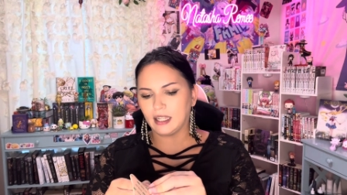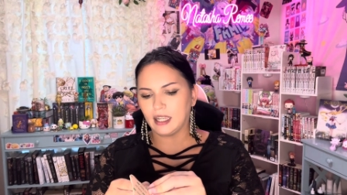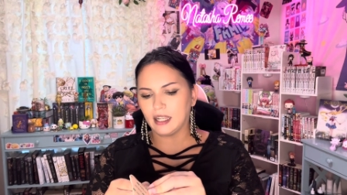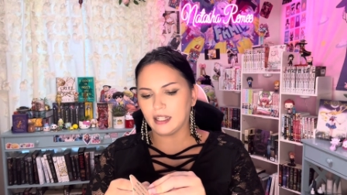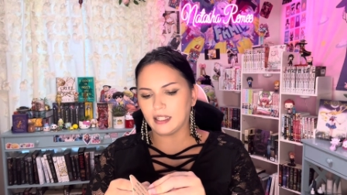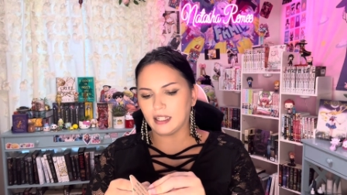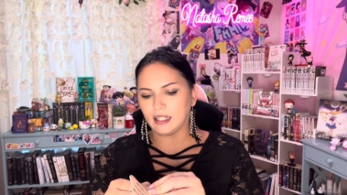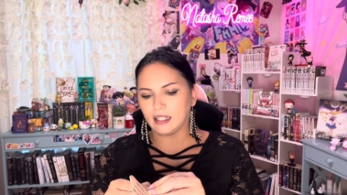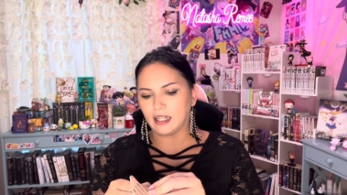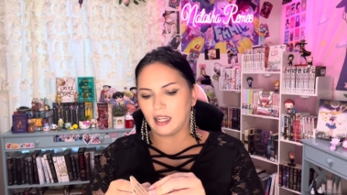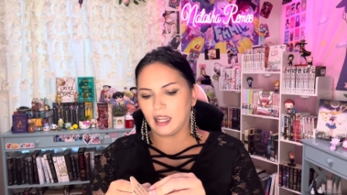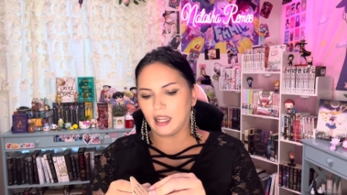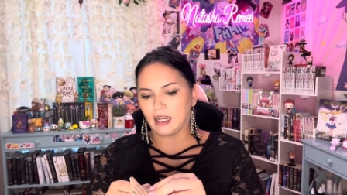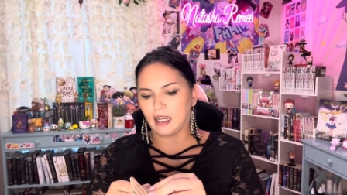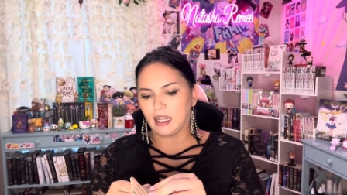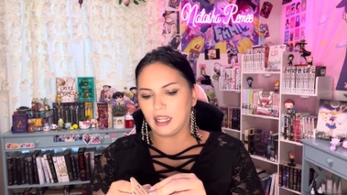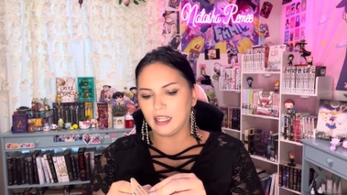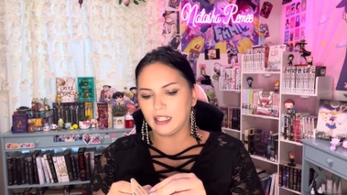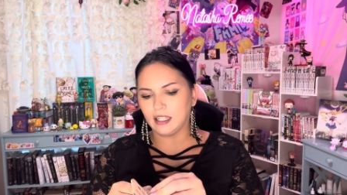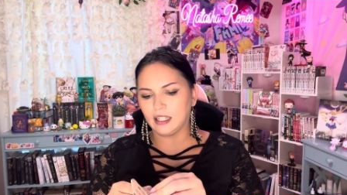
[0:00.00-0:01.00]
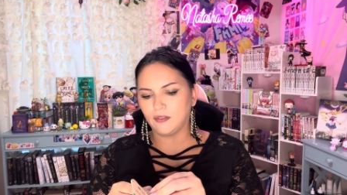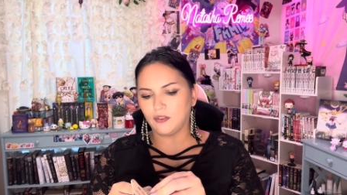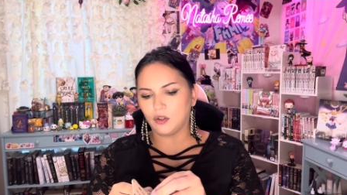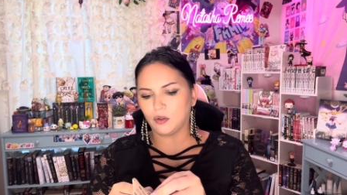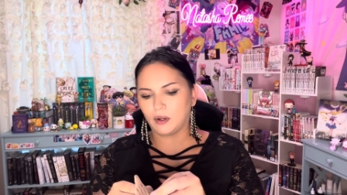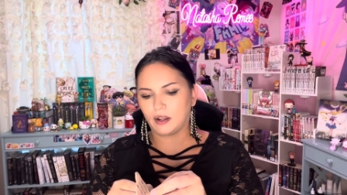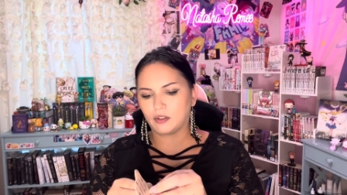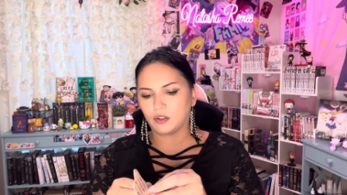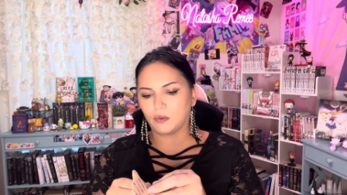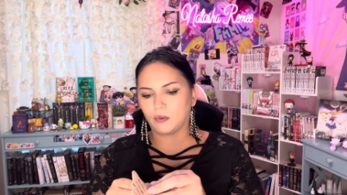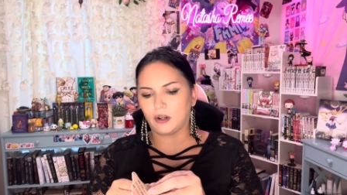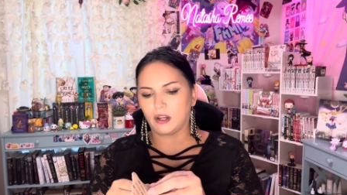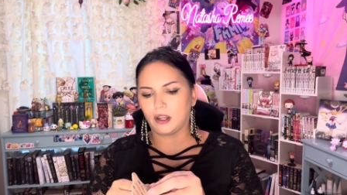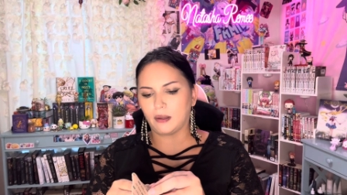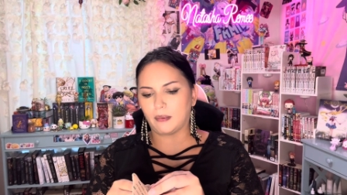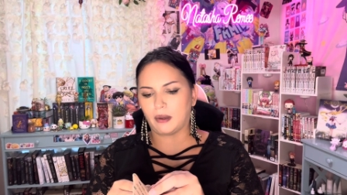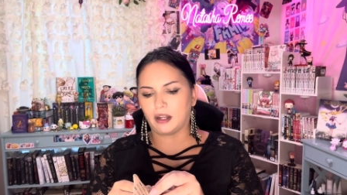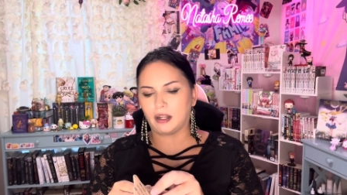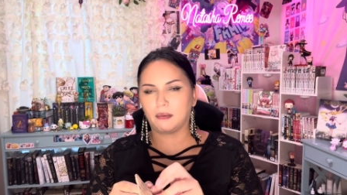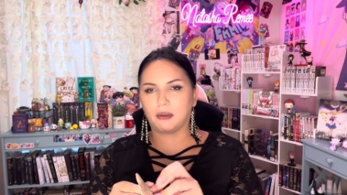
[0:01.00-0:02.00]
It's, it's adhesive, you don't have to worry
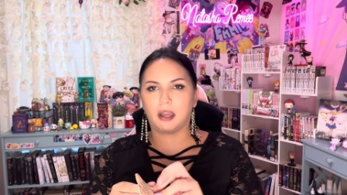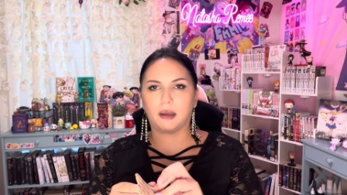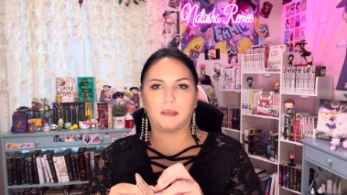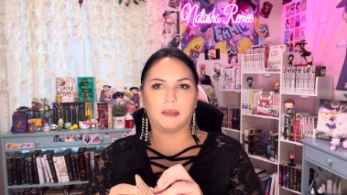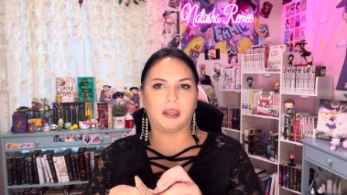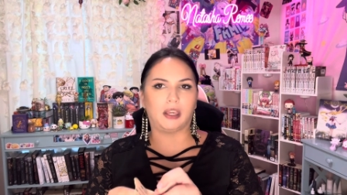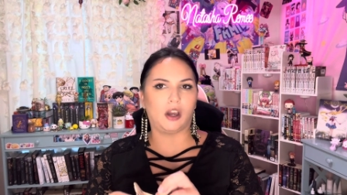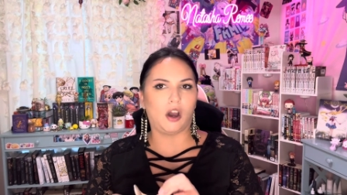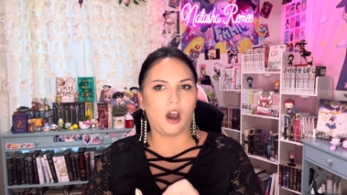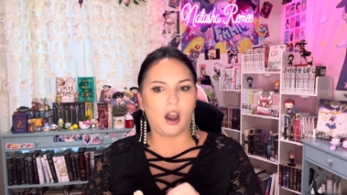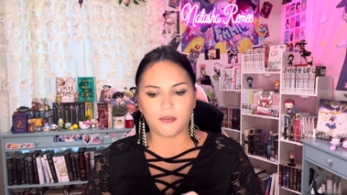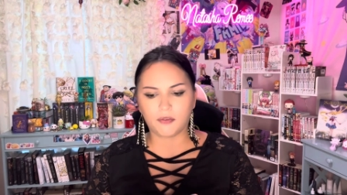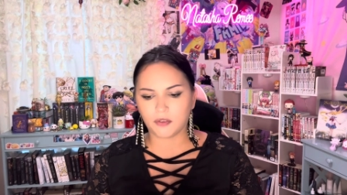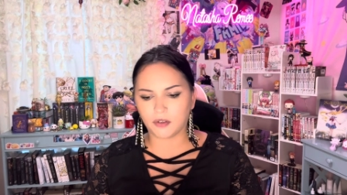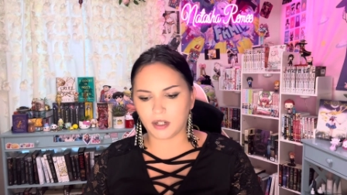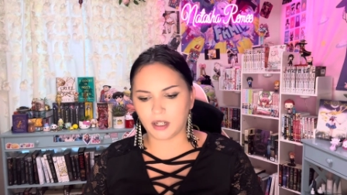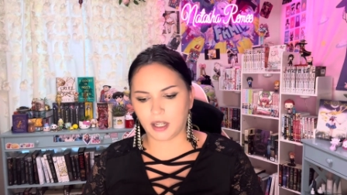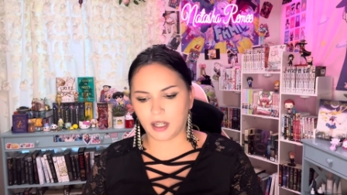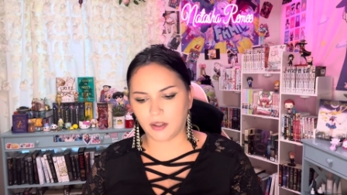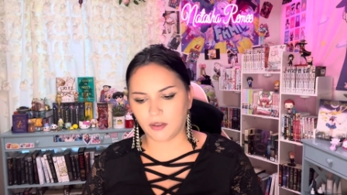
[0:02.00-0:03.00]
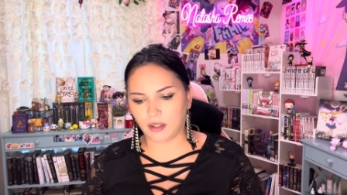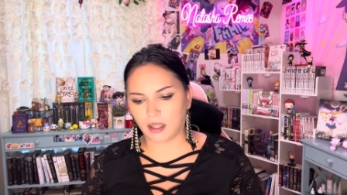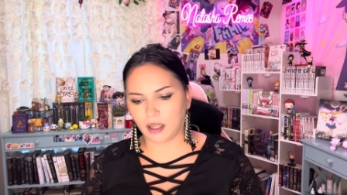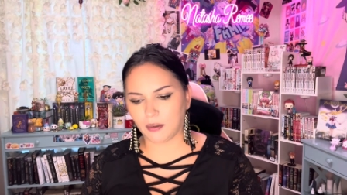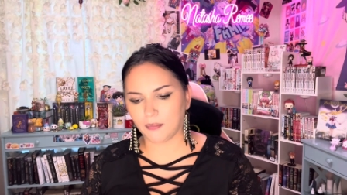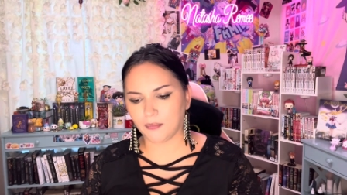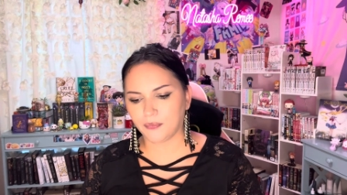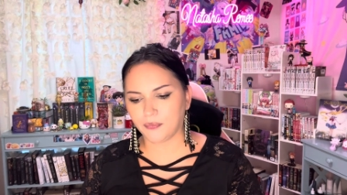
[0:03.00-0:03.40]
about it coming off or anything.